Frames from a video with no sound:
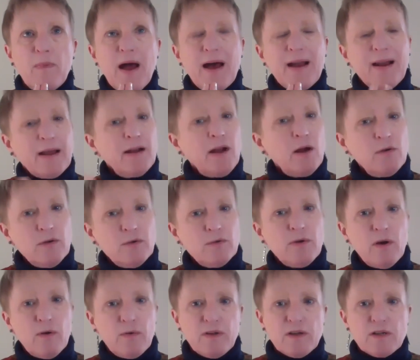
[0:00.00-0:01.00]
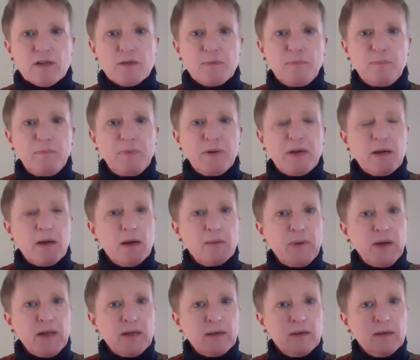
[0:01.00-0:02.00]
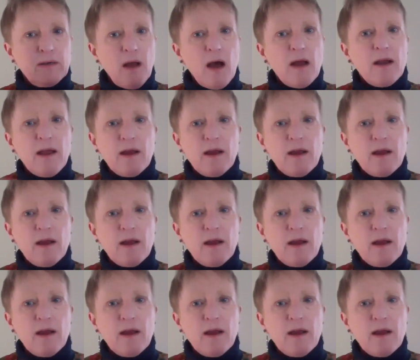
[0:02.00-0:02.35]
And I know you know this, but not